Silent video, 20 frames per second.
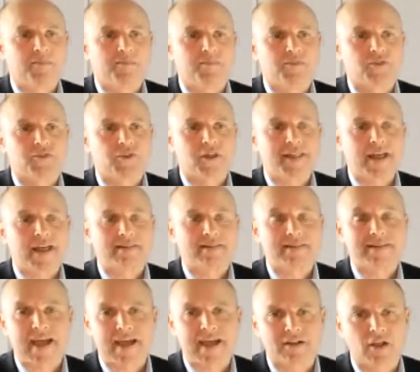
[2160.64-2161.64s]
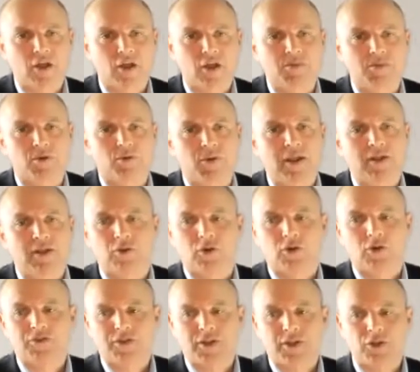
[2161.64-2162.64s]
So that's a downloadable
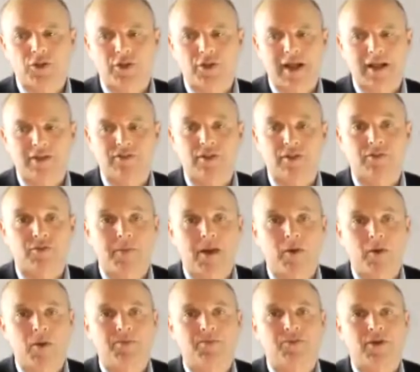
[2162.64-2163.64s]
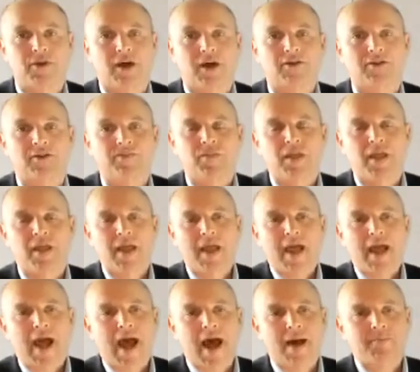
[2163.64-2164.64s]
resource that you can access from our website.
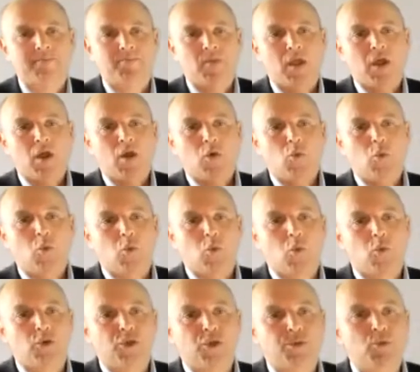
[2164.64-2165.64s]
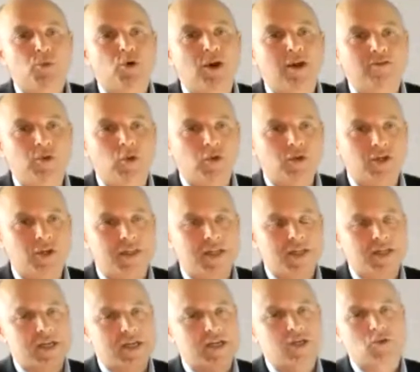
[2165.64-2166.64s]
The more I've looked at
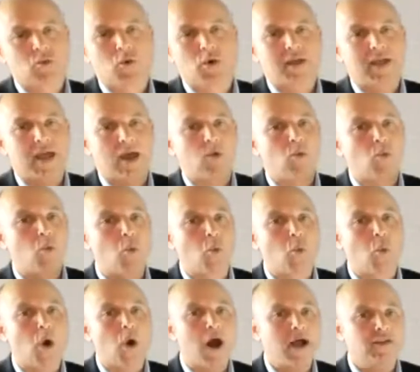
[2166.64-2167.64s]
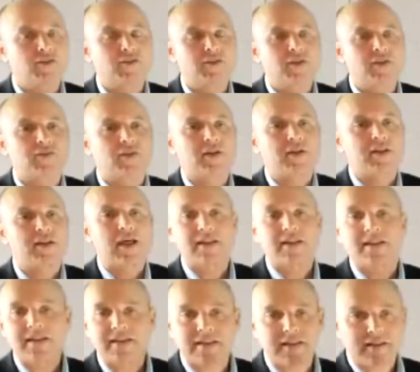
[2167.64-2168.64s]
this and to work out why is this,
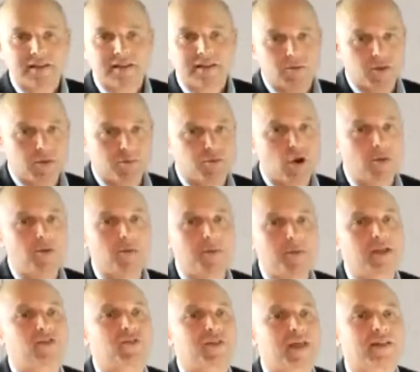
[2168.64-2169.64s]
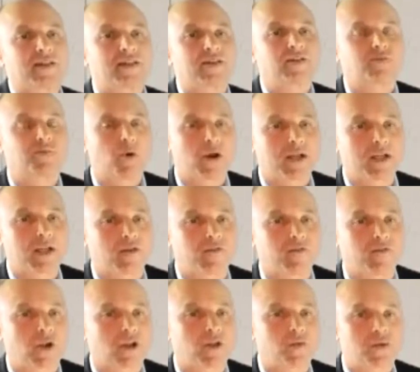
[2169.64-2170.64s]
the problem is that this body of
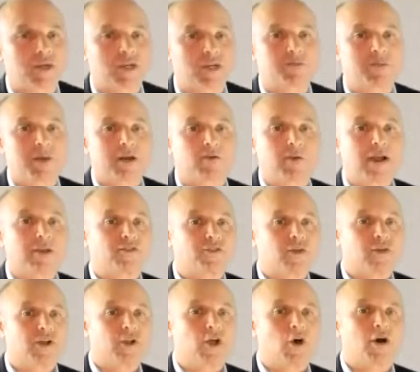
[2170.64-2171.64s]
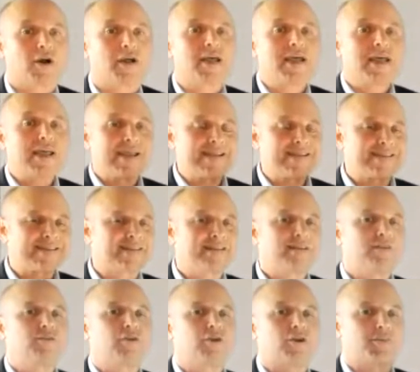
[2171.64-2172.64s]
knowledge, which has been around so long, is
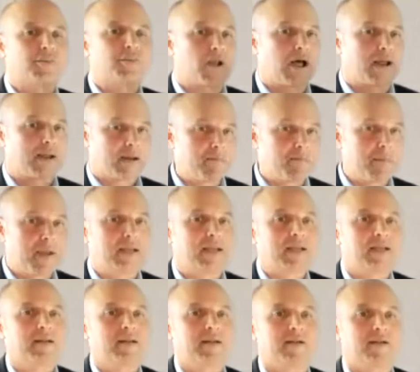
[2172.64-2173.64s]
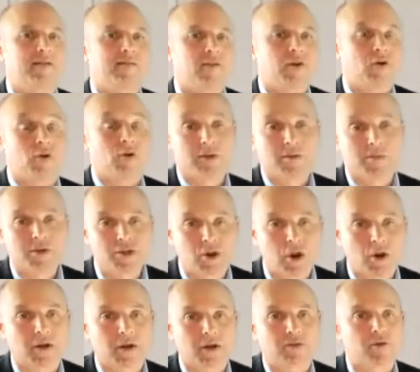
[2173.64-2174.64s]
still not applied in many, or in the
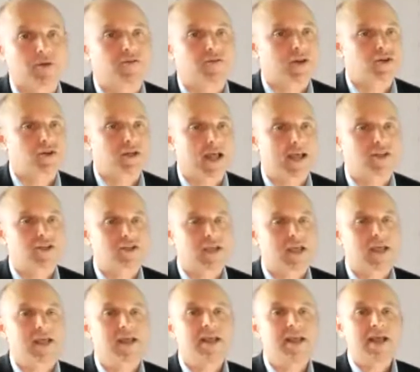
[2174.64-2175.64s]
majority of residential aged care.